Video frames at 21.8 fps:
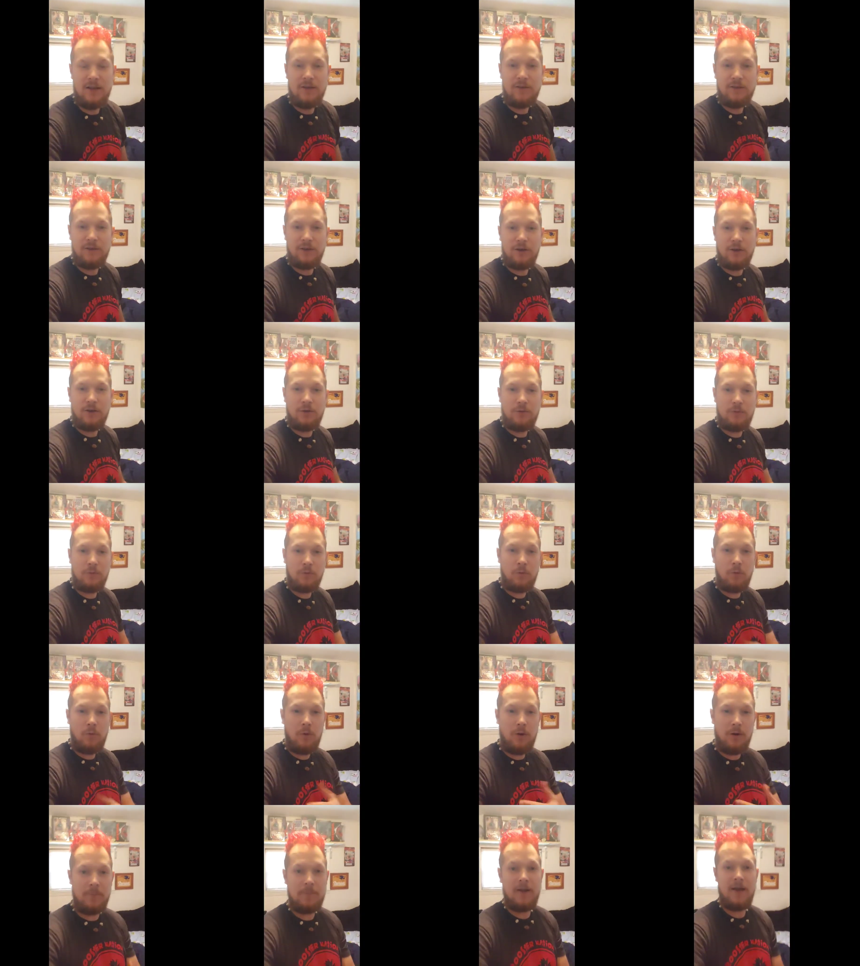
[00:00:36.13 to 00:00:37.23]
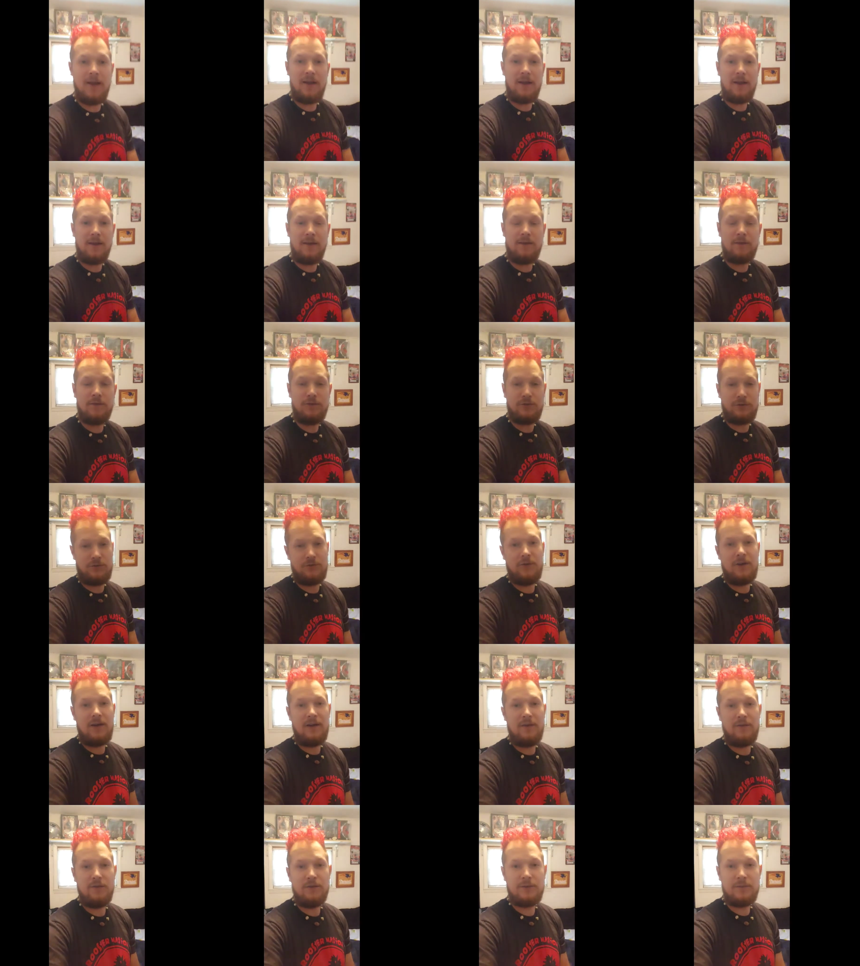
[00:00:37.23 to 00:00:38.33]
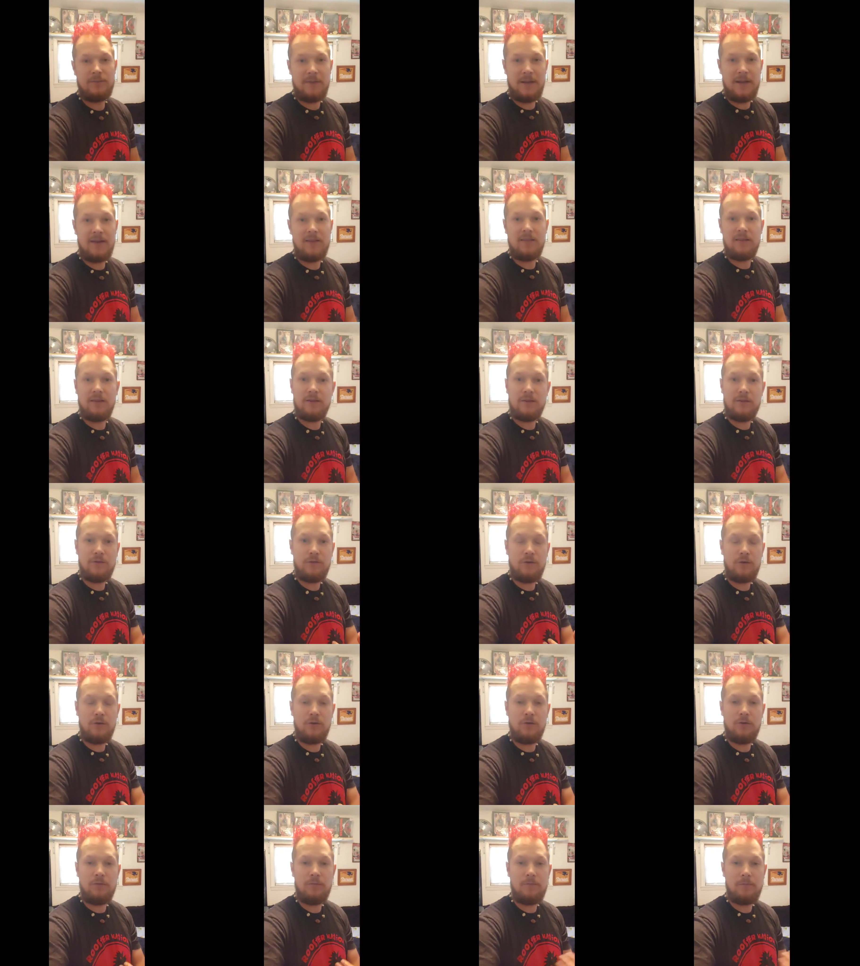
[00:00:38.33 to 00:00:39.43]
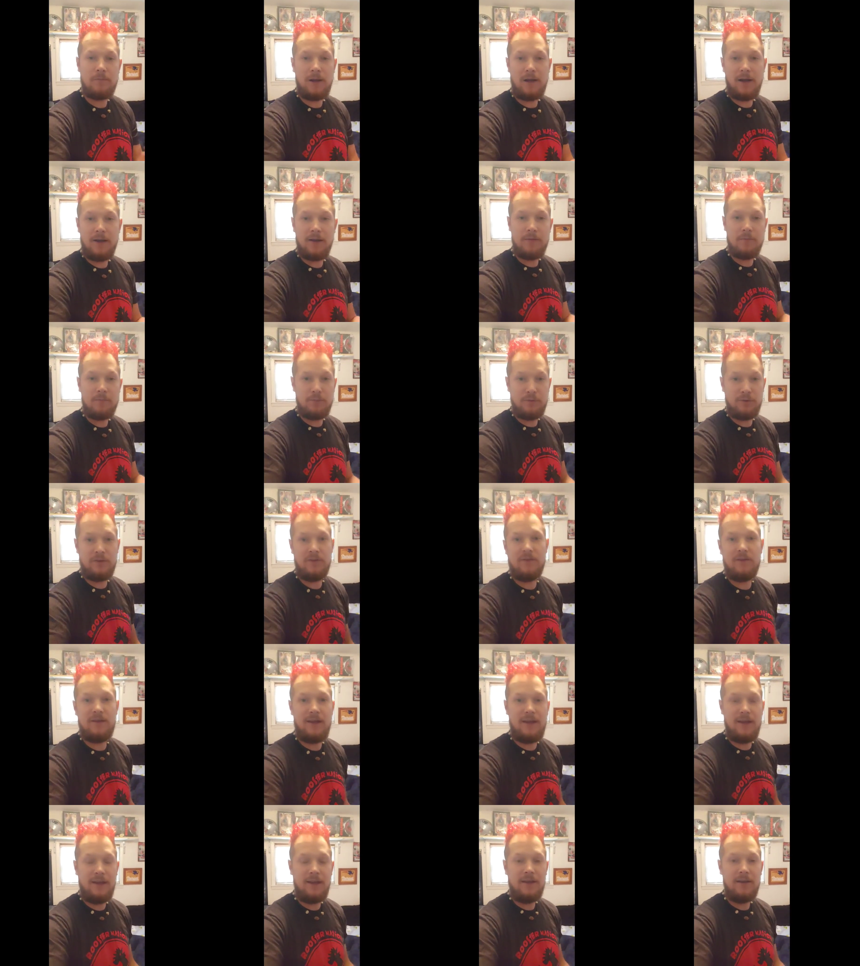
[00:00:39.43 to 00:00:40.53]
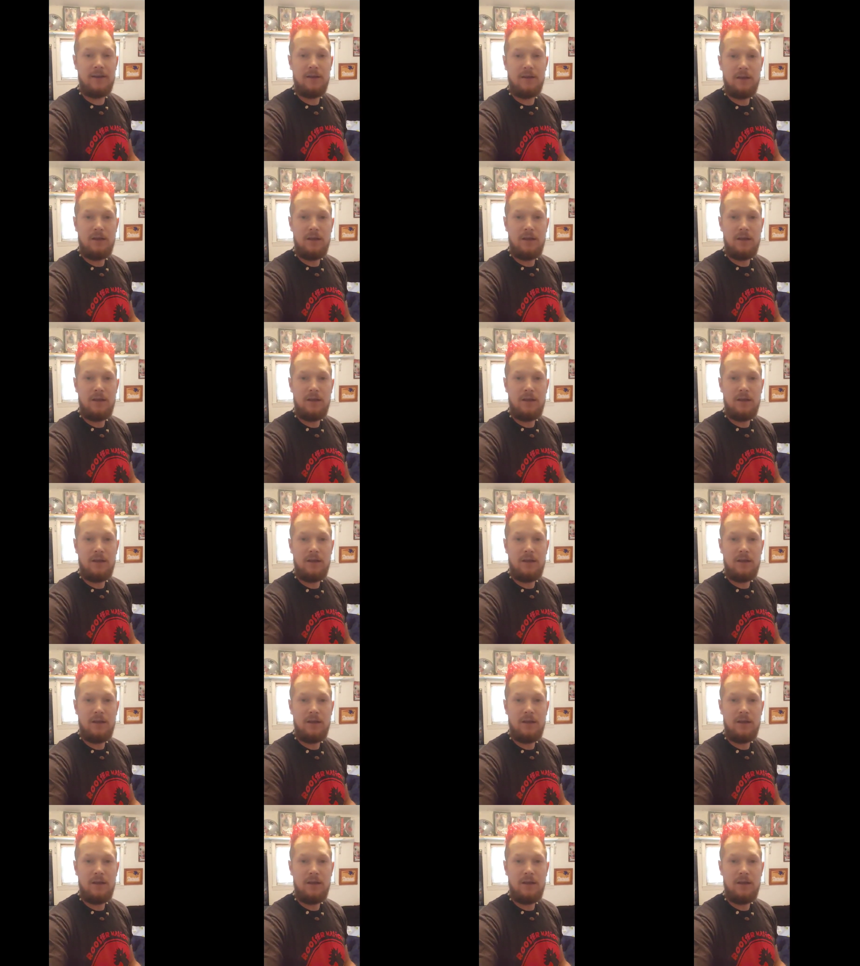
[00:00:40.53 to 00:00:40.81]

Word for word: So one of my subscribers made this for my birthday,